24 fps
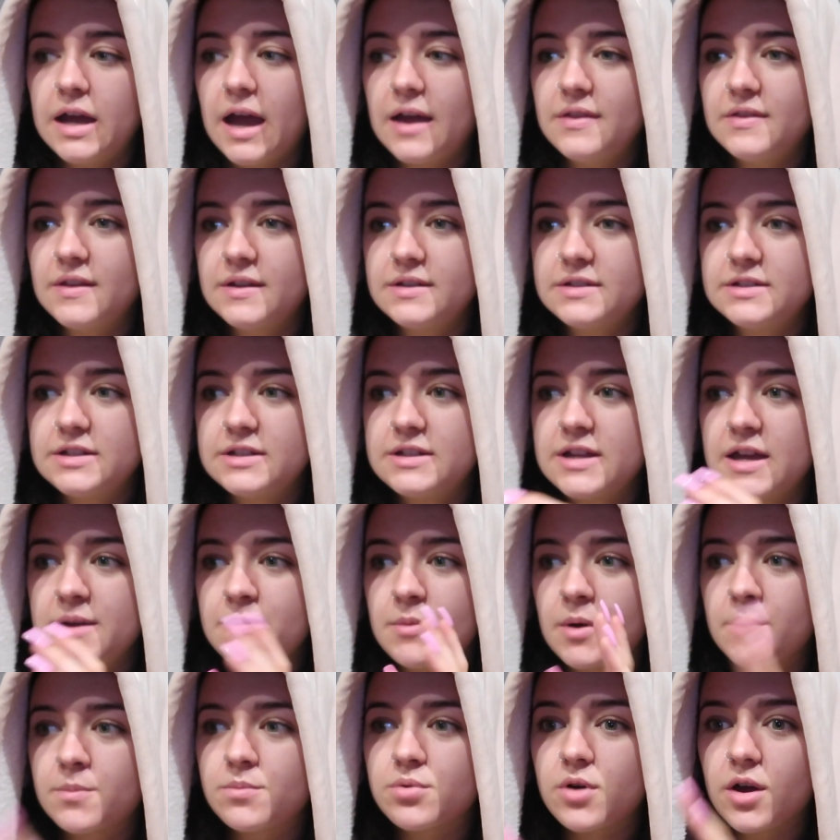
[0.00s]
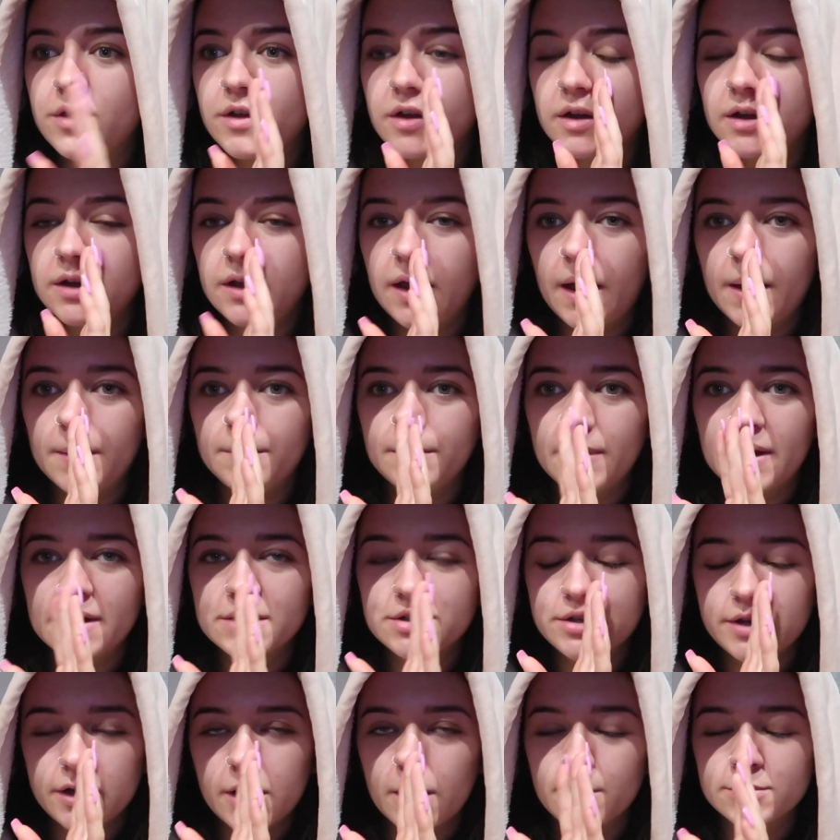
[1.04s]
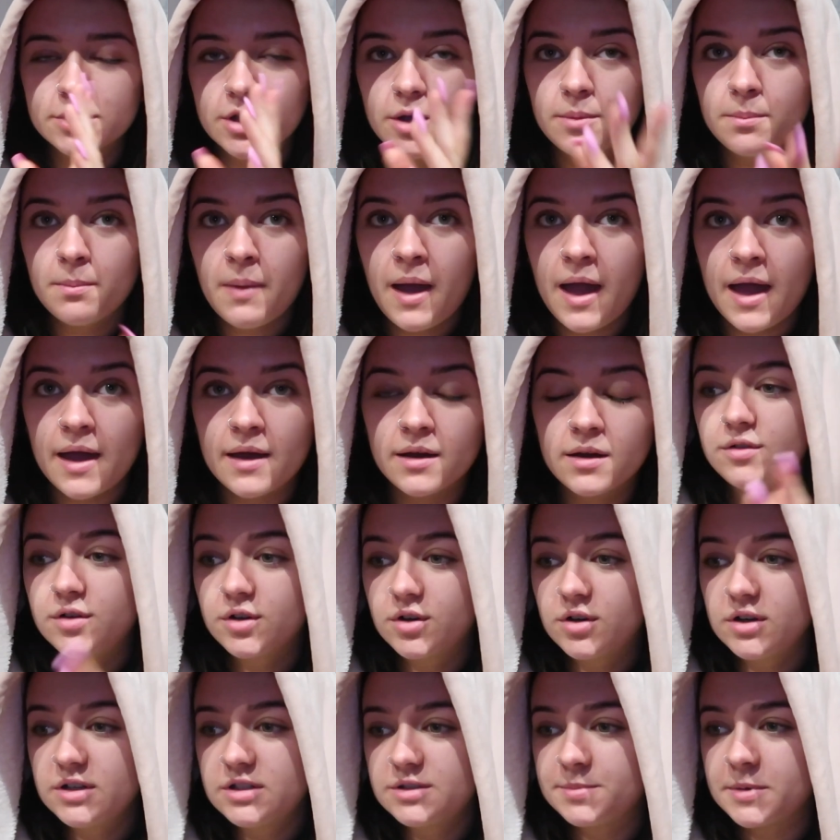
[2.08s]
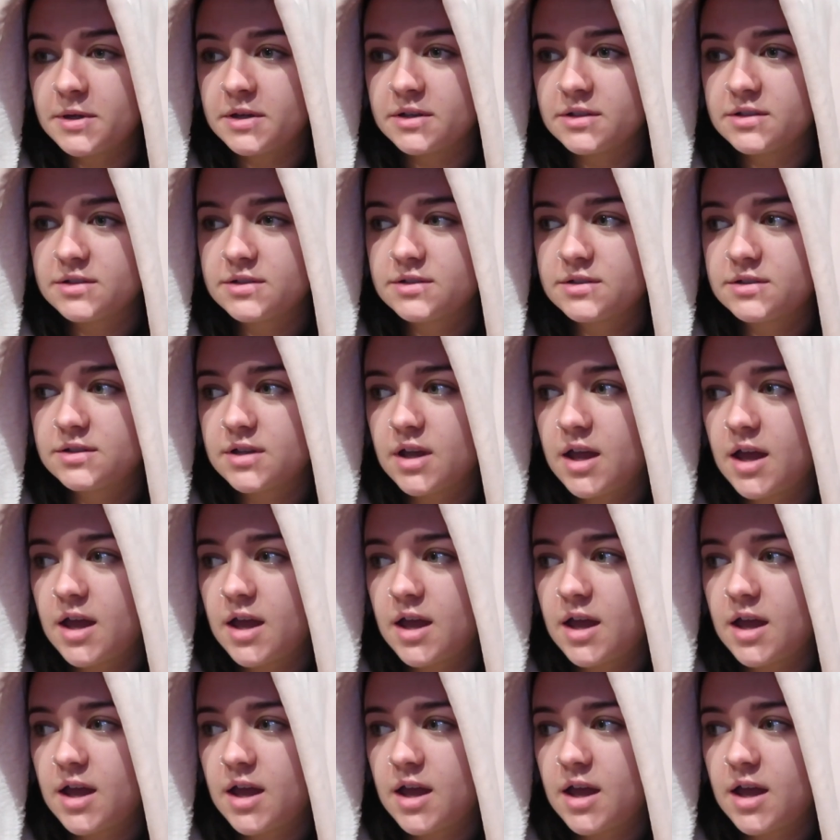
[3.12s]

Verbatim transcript: And then today my brother um, actually comes home, Matt, for Christmas.